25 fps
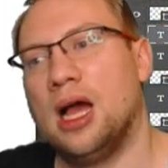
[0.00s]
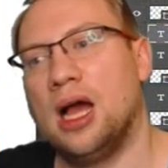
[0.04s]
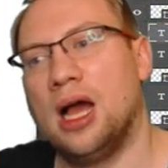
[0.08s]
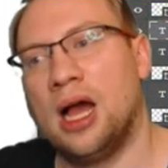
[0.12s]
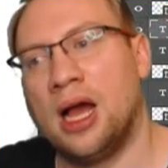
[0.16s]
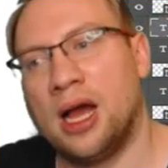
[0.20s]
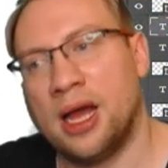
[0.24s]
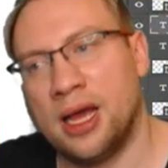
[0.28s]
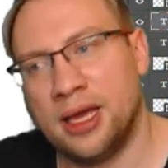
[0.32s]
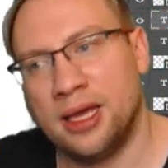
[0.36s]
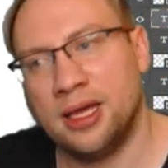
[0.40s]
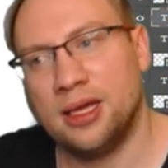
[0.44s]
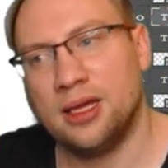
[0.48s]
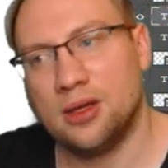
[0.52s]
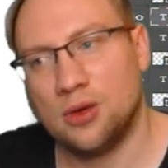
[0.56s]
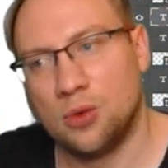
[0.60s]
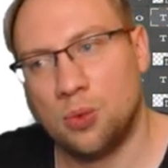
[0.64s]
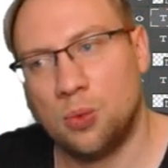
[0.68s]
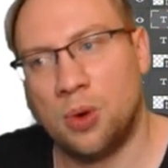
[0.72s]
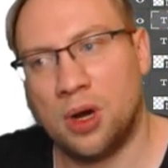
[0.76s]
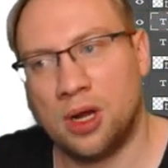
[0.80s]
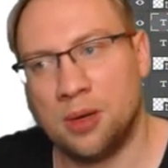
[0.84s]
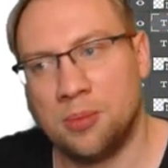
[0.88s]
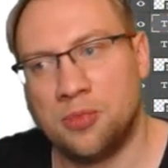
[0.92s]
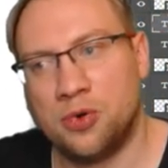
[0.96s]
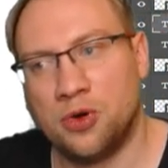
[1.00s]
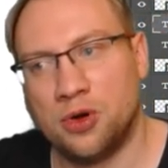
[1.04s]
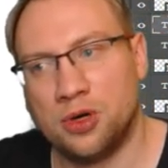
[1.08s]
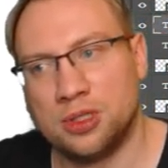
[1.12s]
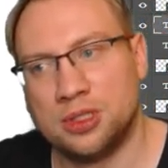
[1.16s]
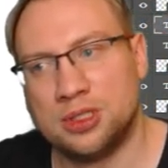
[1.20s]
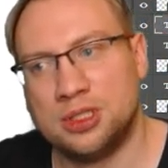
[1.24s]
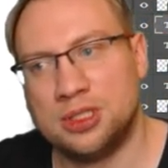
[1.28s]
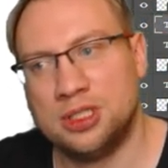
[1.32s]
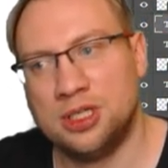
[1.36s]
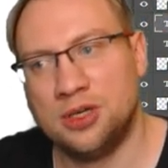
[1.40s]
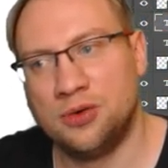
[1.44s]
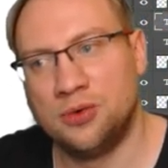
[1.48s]
I
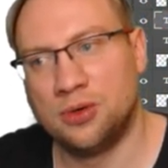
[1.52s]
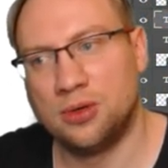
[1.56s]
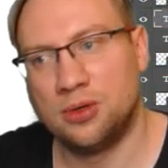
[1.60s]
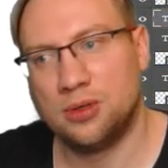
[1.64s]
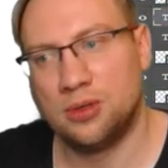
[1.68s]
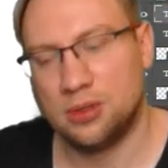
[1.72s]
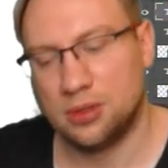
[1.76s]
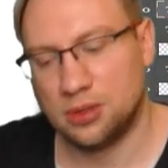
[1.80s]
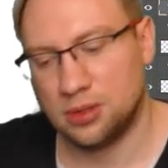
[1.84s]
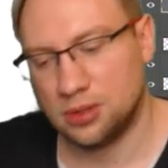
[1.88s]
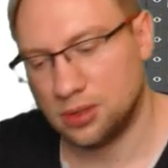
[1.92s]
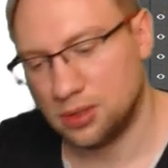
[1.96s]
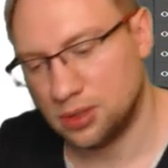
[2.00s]
1.0